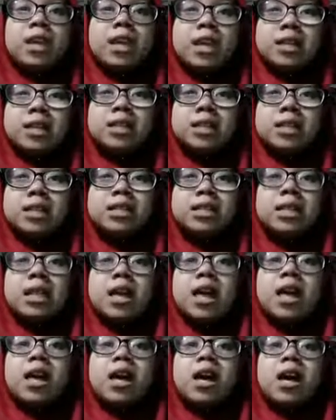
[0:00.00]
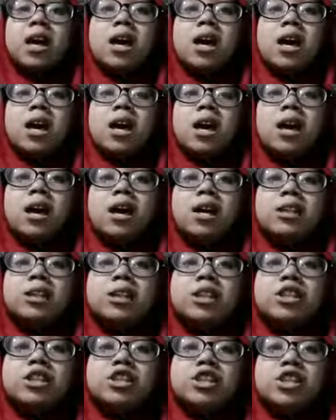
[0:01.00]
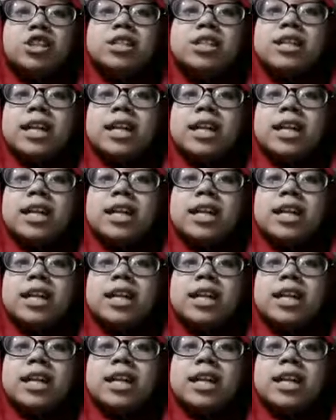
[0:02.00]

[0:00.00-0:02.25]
English. The term